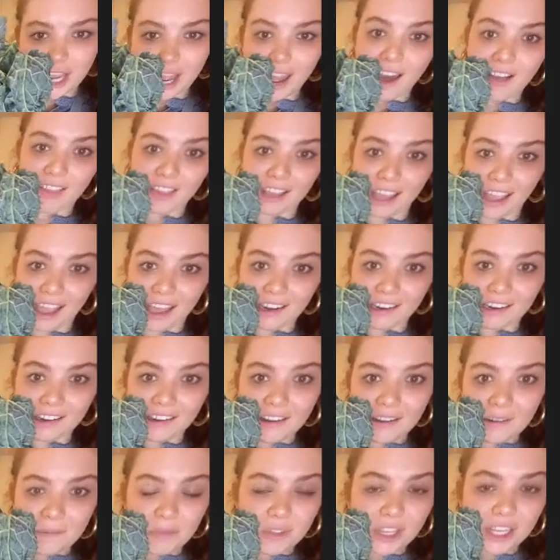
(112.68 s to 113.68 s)
kale again.
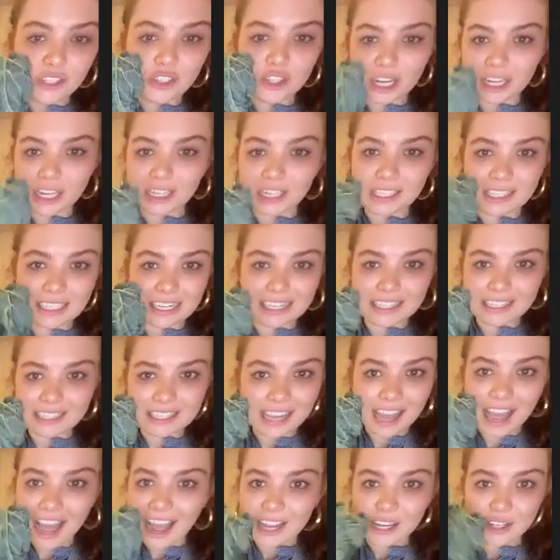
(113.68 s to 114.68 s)
It just needed
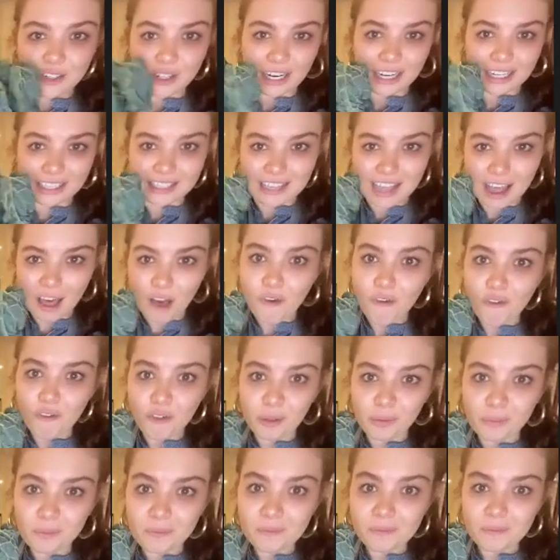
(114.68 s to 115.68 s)
to hydrate itself.
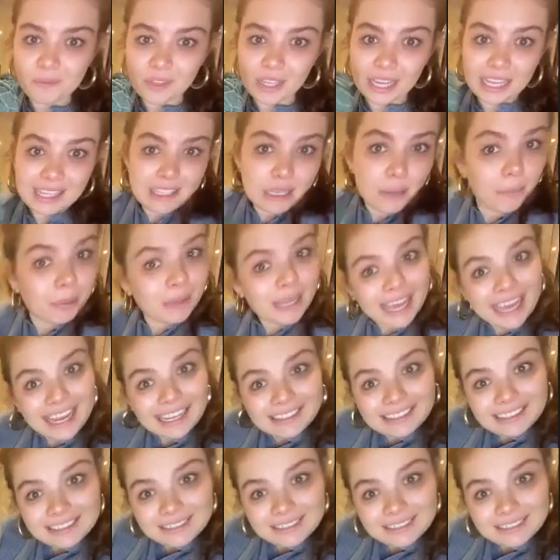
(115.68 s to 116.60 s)
It's a plant.